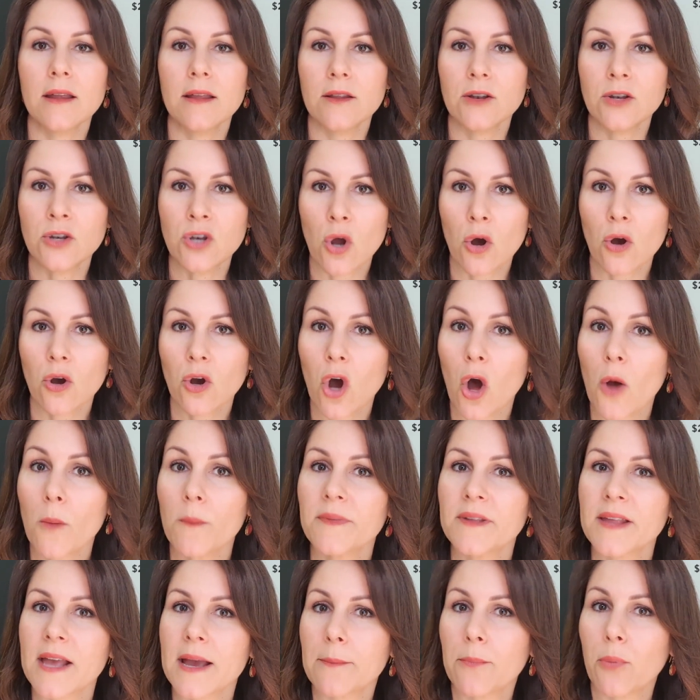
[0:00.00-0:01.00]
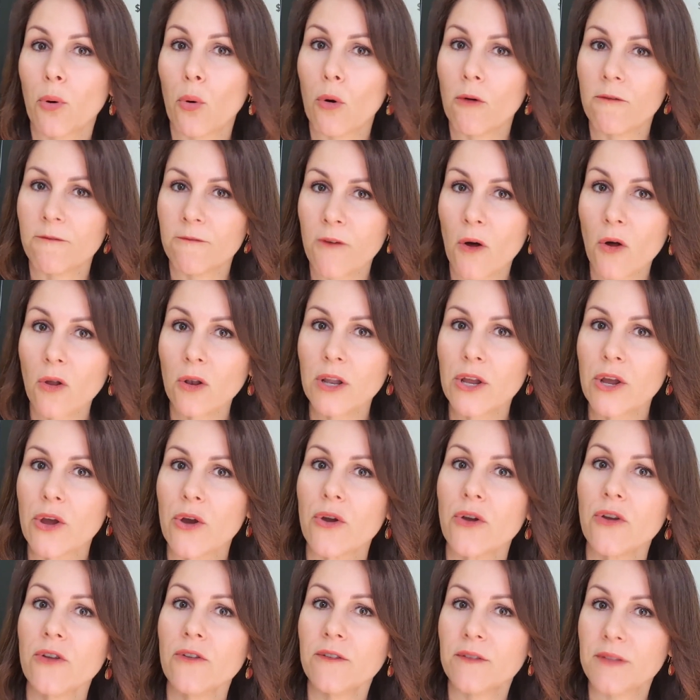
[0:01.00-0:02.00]
Not CommSec
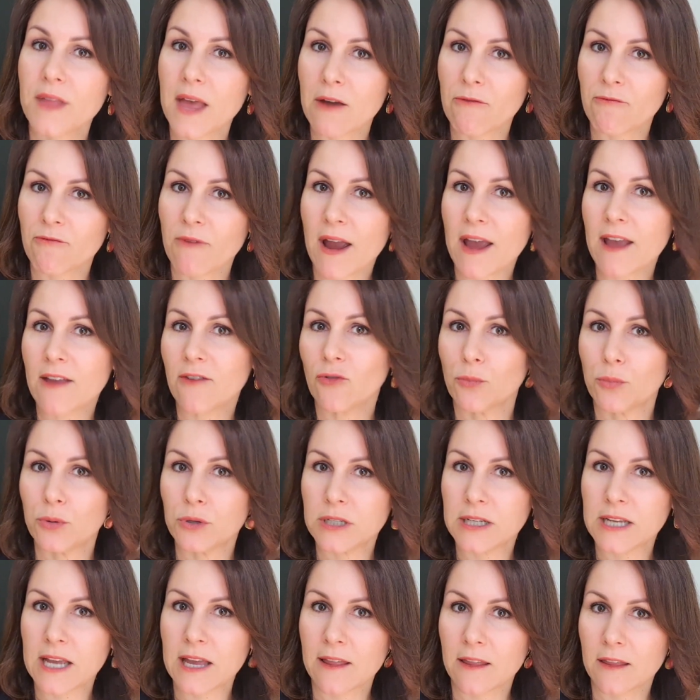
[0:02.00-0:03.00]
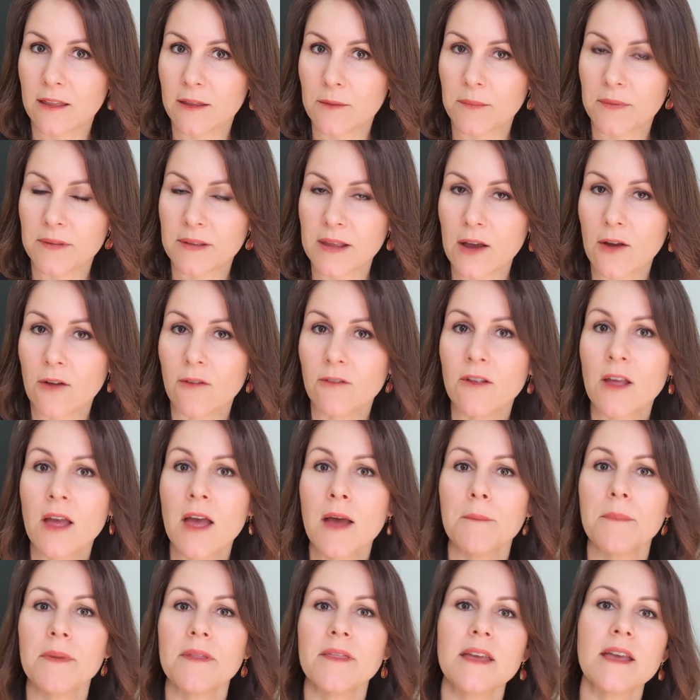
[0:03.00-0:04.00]
portfolios that RAIZ will put together themselves,
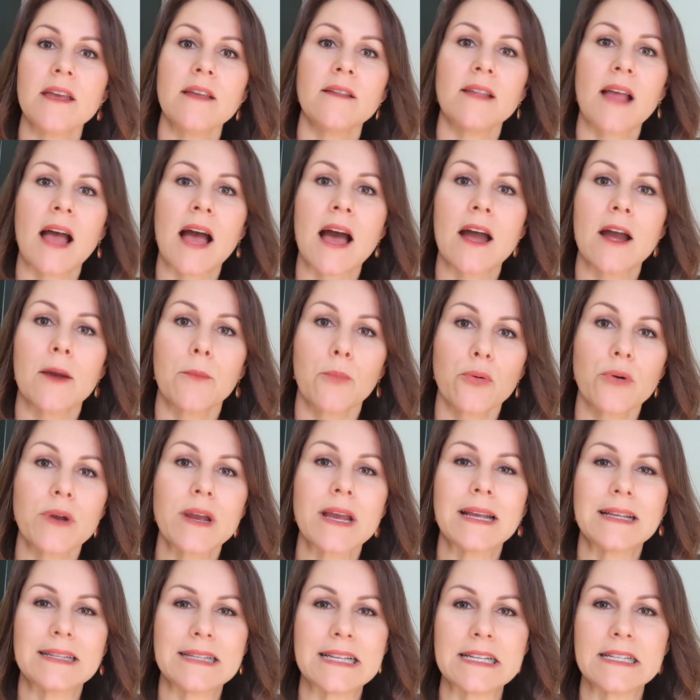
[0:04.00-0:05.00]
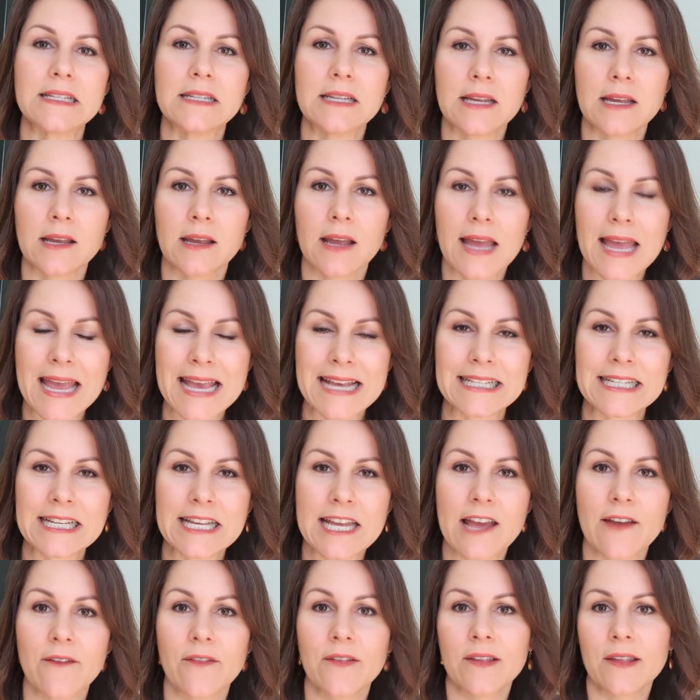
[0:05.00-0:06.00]
but these are pre-existing
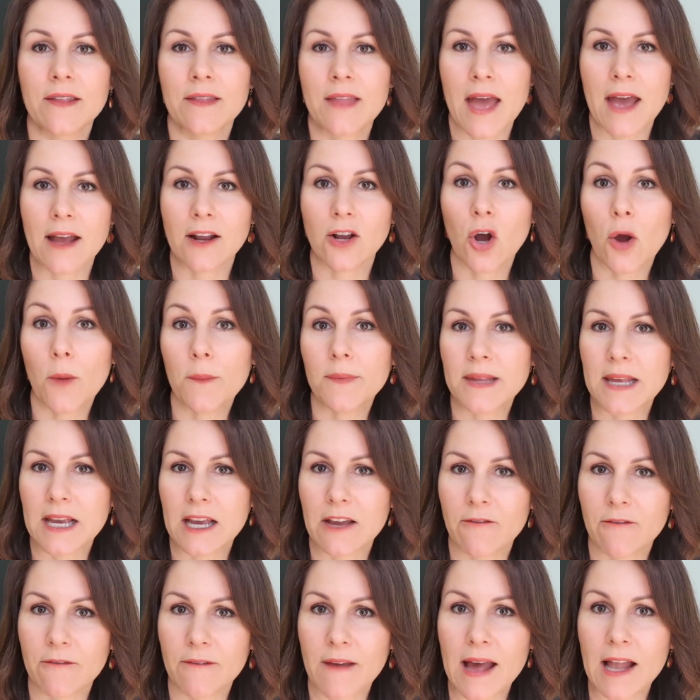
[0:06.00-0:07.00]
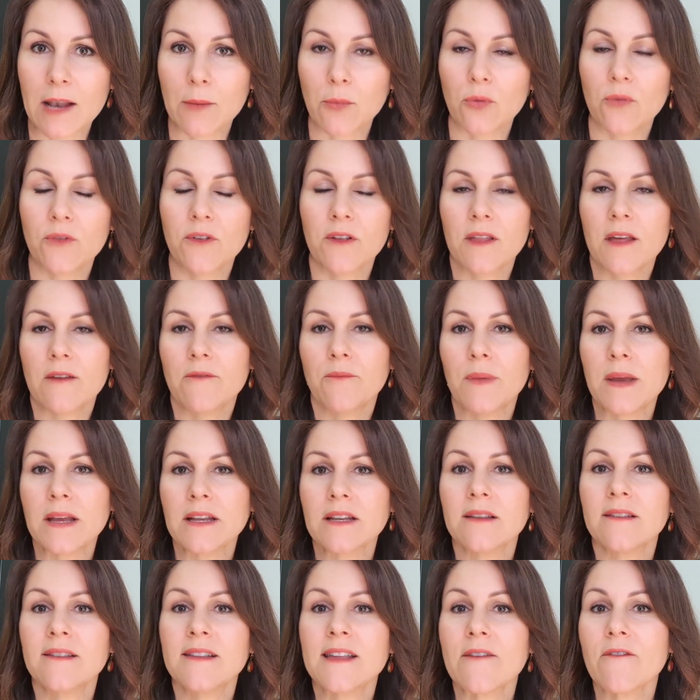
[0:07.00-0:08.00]
ETFs that CommSec have available. So they've
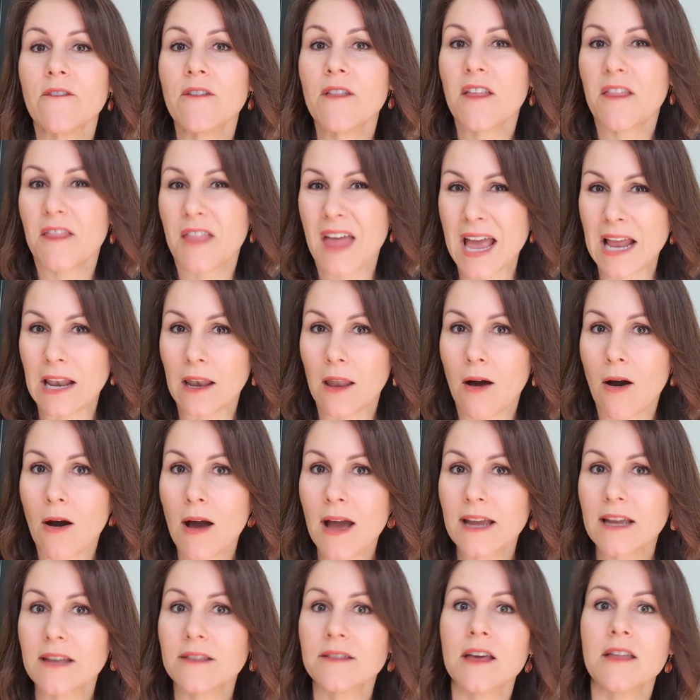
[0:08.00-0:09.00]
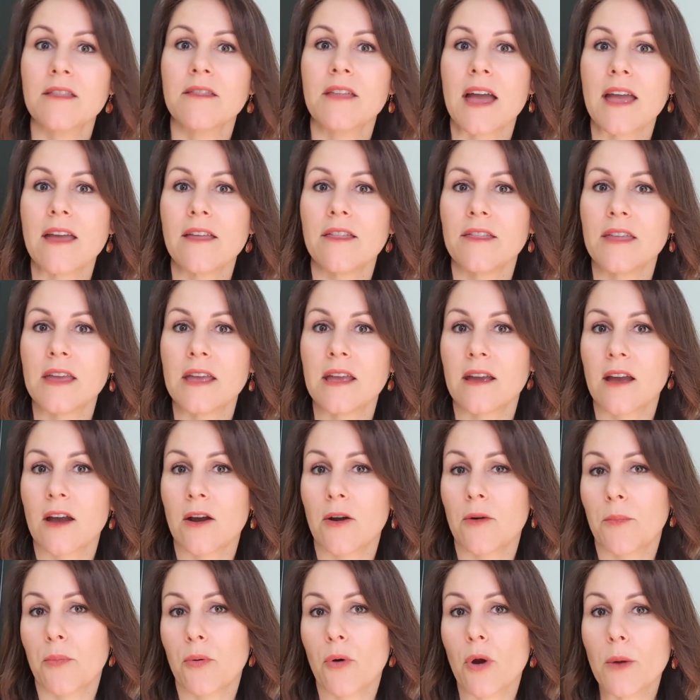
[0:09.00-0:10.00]
picked 7 that they like, that they think
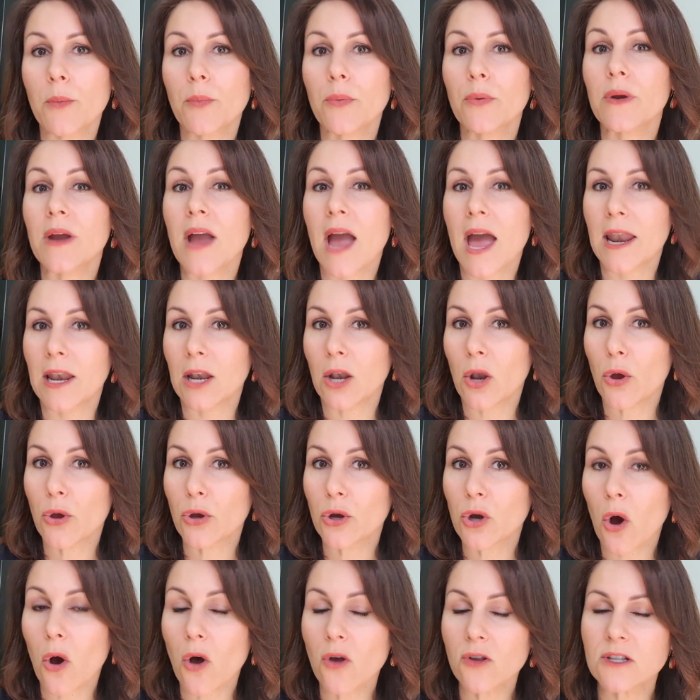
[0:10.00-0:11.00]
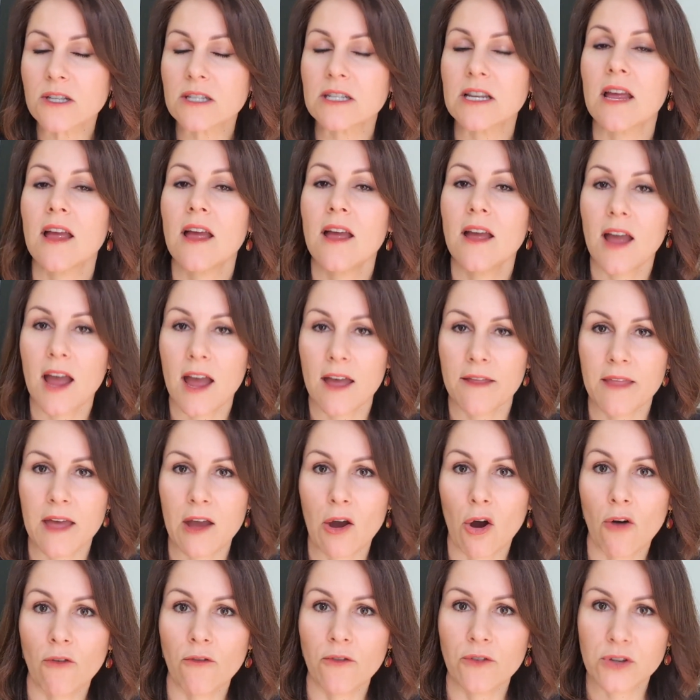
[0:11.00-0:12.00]
are appropriate and low cost, and they
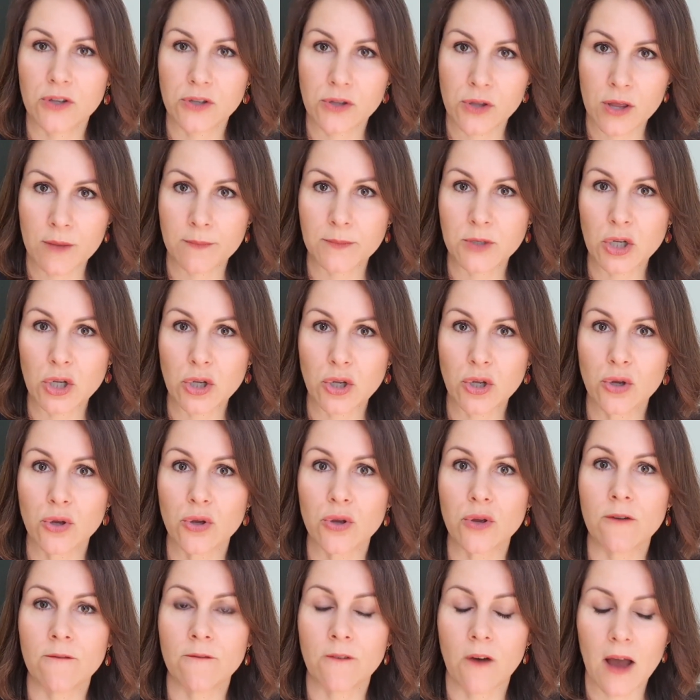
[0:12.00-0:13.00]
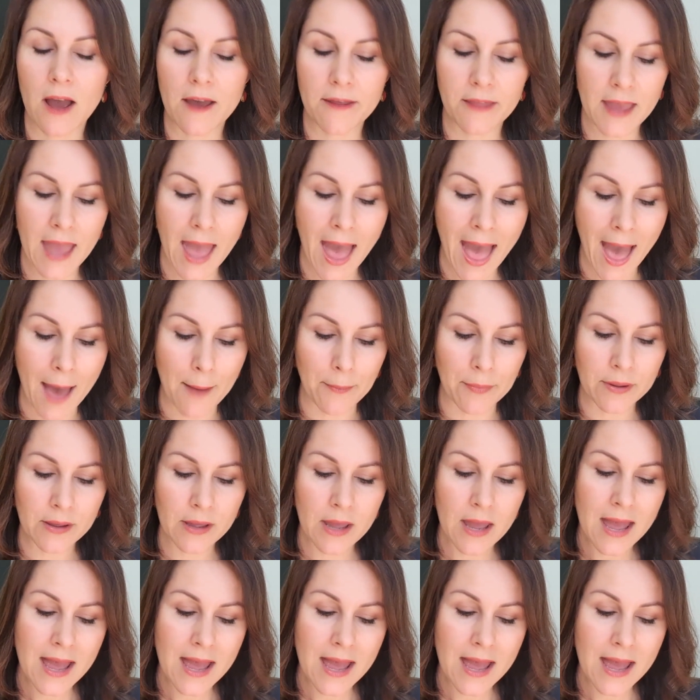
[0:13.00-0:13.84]
offer them to you via the app.